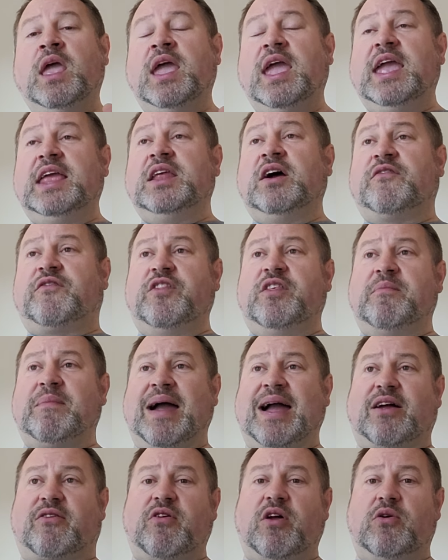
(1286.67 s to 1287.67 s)
enough of the
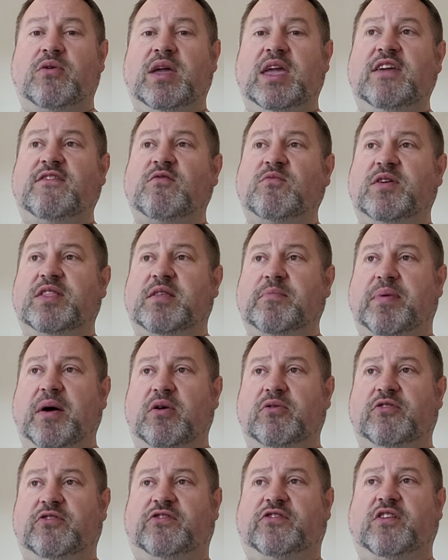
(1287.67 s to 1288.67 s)
macro, even with the
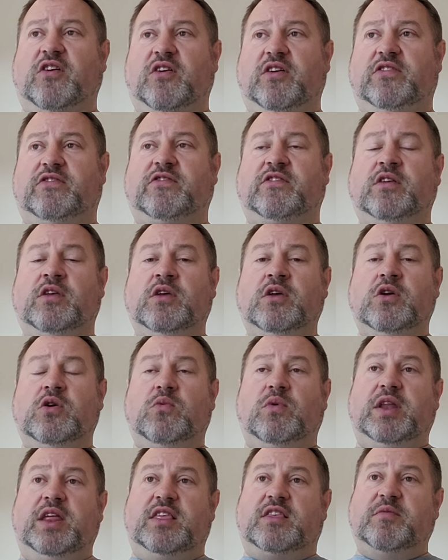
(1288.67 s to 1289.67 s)
bonus sides.
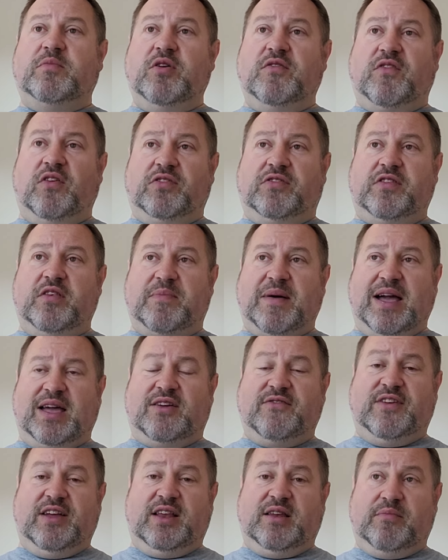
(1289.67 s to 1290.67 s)
We need to move on to the
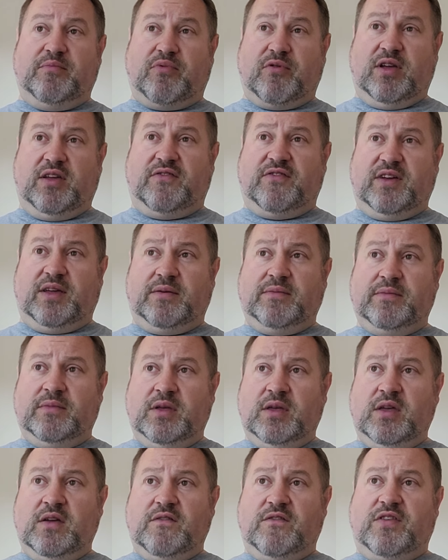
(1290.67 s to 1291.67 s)
Bank of England briefing.
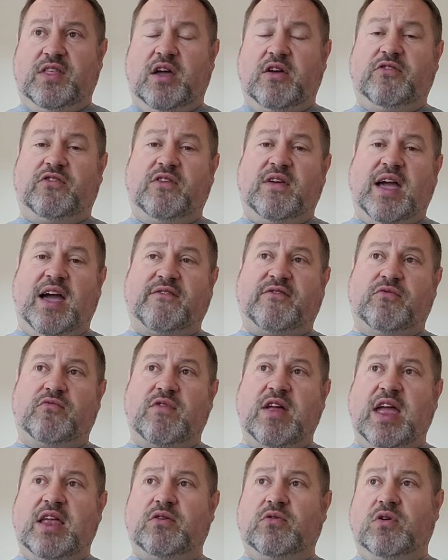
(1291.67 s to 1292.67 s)
For those who haven't
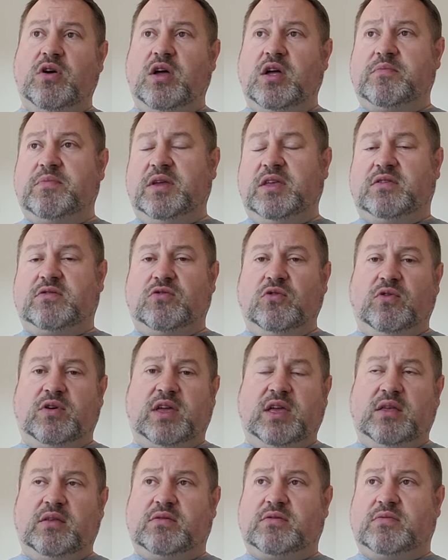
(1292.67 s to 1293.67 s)
read or heard me
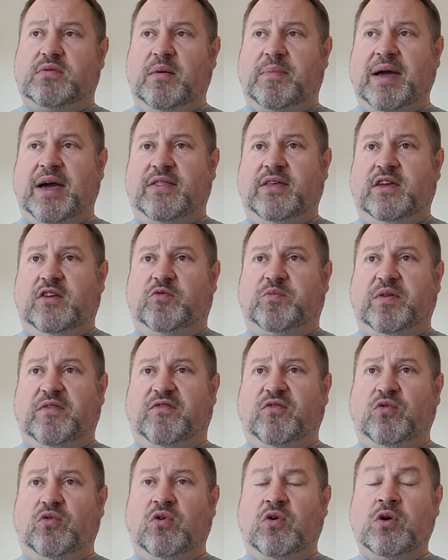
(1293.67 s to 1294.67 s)
talking about these
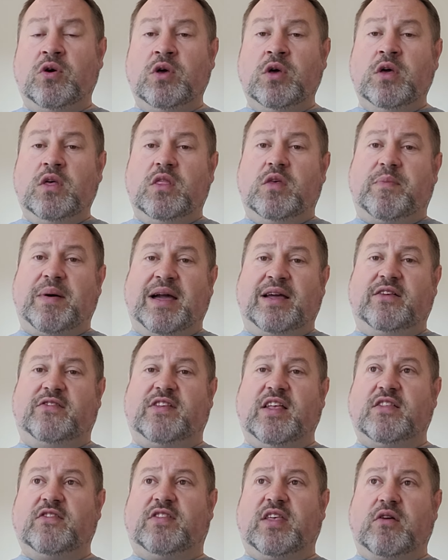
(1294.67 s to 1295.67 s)
before, the bank
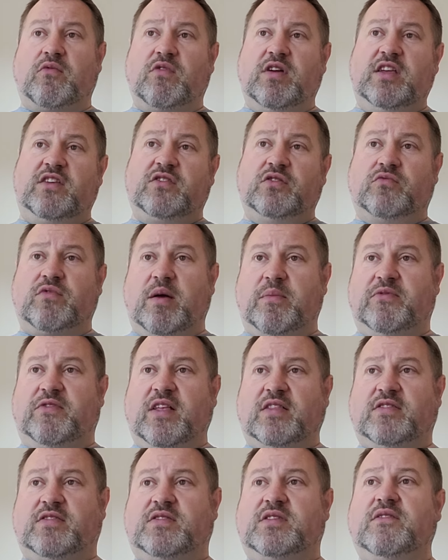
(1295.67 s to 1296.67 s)
sends their regional
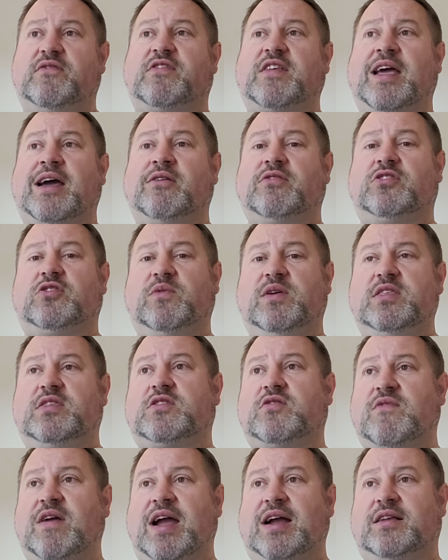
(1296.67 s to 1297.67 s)
representatives out to
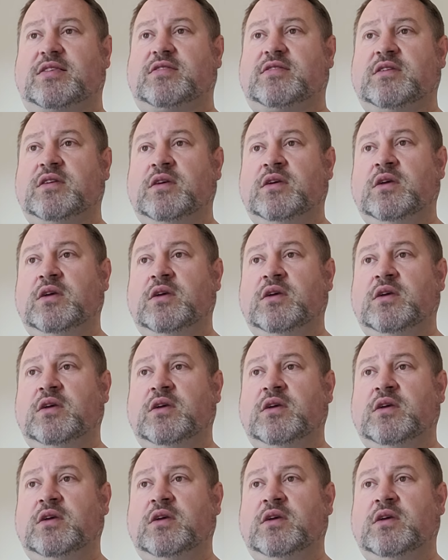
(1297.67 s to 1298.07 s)
interact